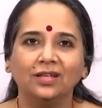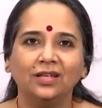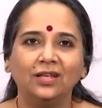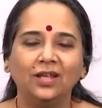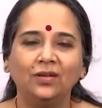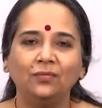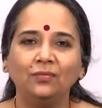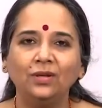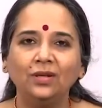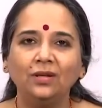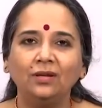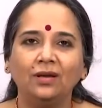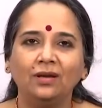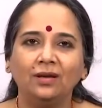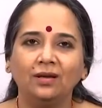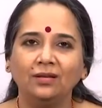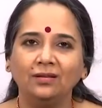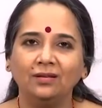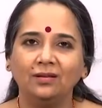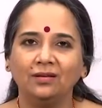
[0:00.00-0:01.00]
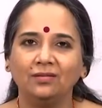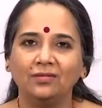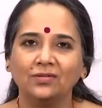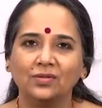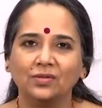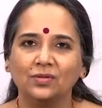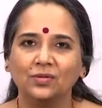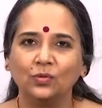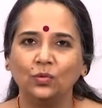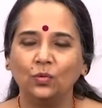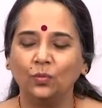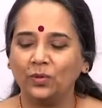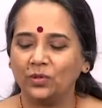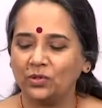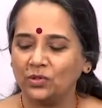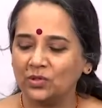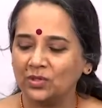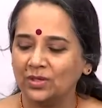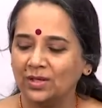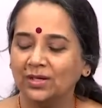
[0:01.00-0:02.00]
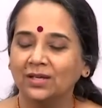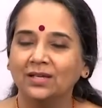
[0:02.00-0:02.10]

in every raga there is so much